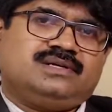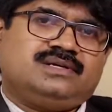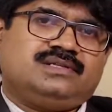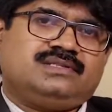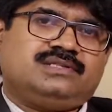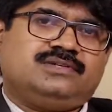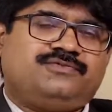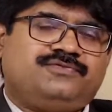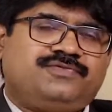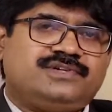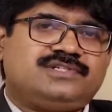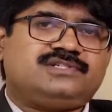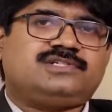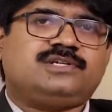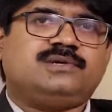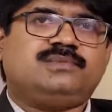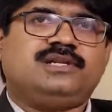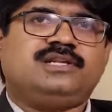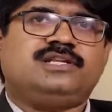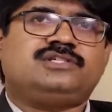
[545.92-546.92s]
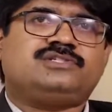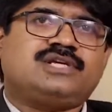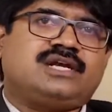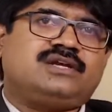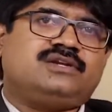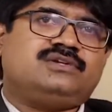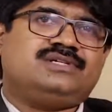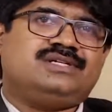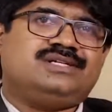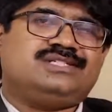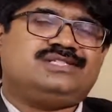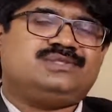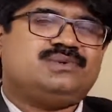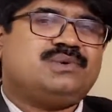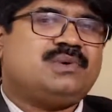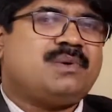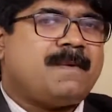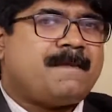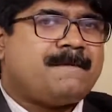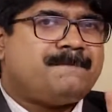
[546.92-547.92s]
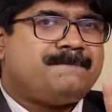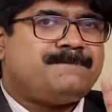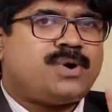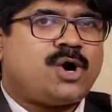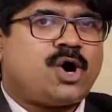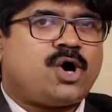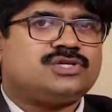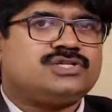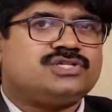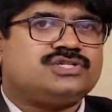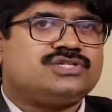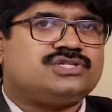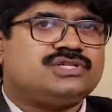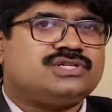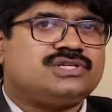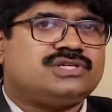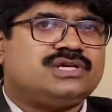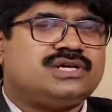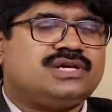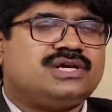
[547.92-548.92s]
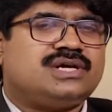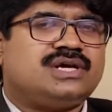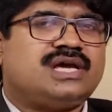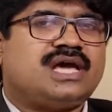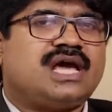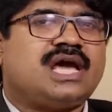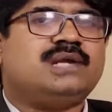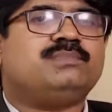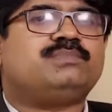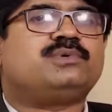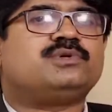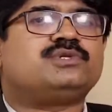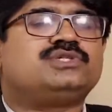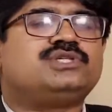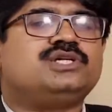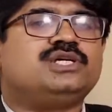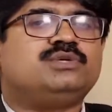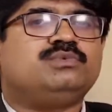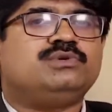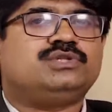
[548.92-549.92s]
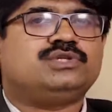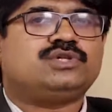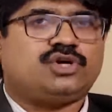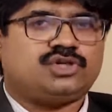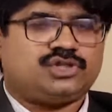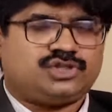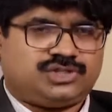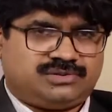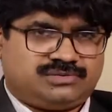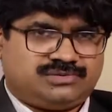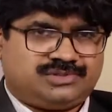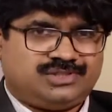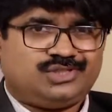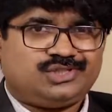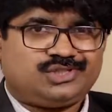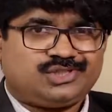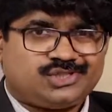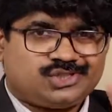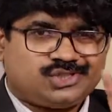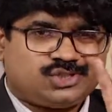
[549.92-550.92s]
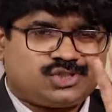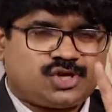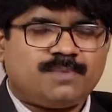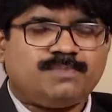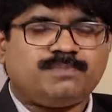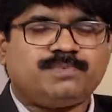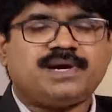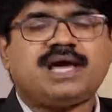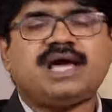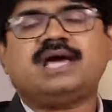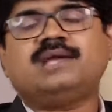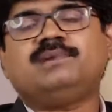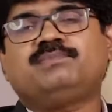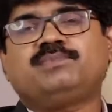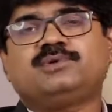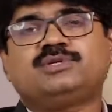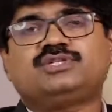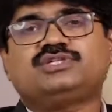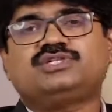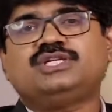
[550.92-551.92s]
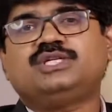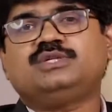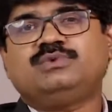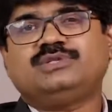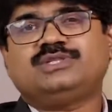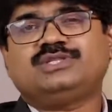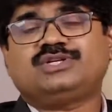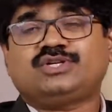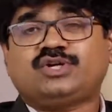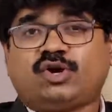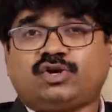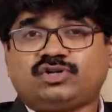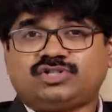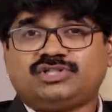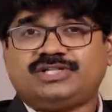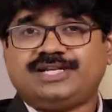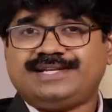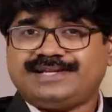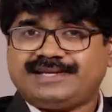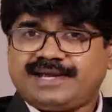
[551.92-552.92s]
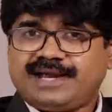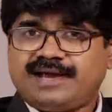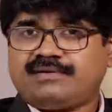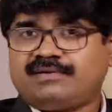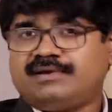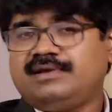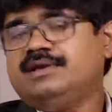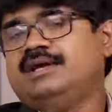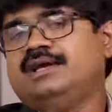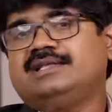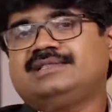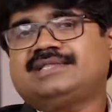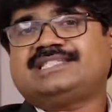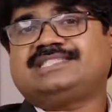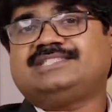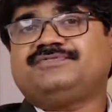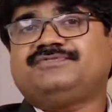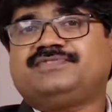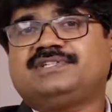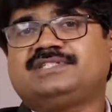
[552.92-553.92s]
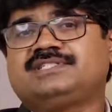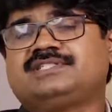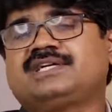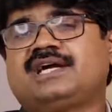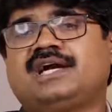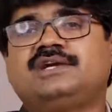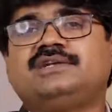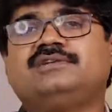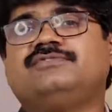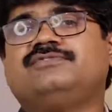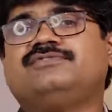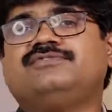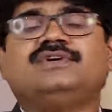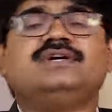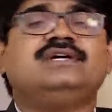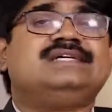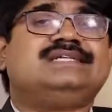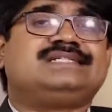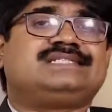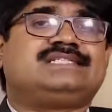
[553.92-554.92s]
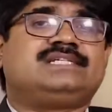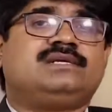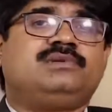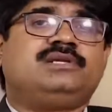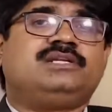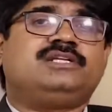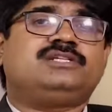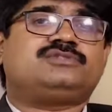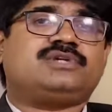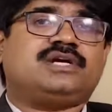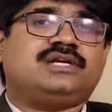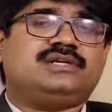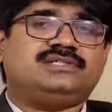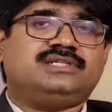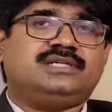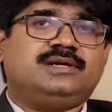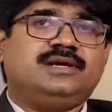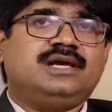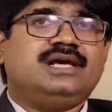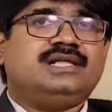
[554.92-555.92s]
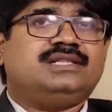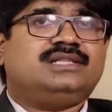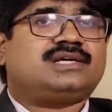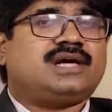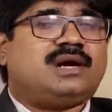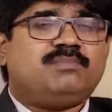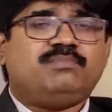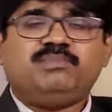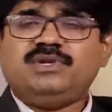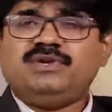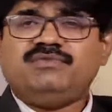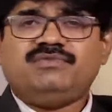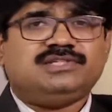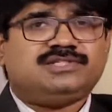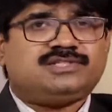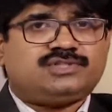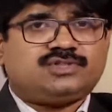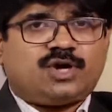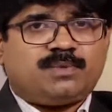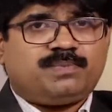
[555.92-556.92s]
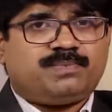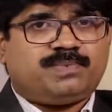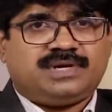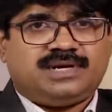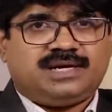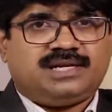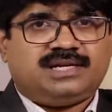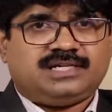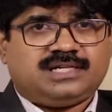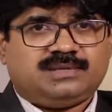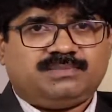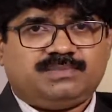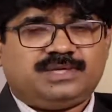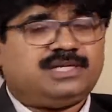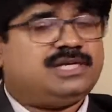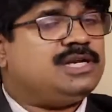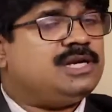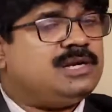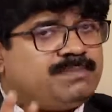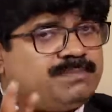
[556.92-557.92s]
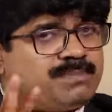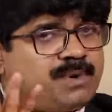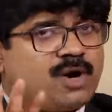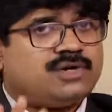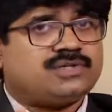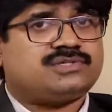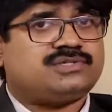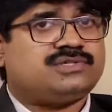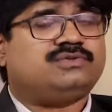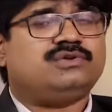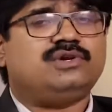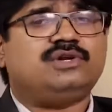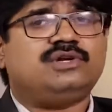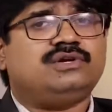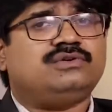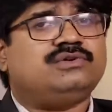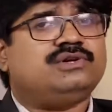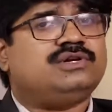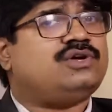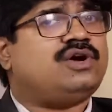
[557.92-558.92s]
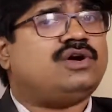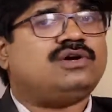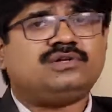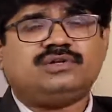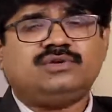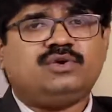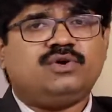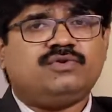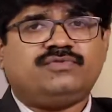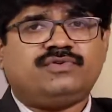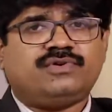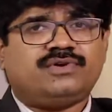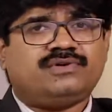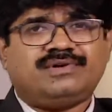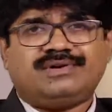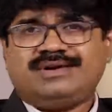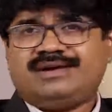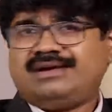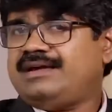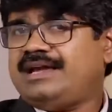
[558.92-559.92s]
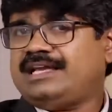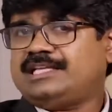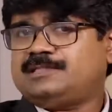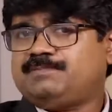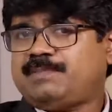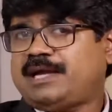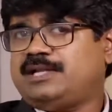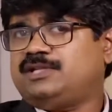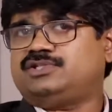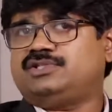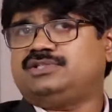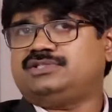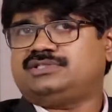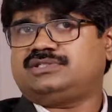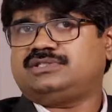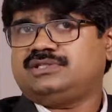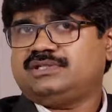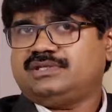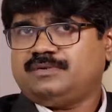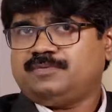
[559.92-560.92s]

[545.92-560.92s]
The first stability strategy is pause and proceed with caution. Stop and proceed with caution and care. That's the first kind of stability strategy. The company will stop a little bit. It will pause. It will not go for expansions.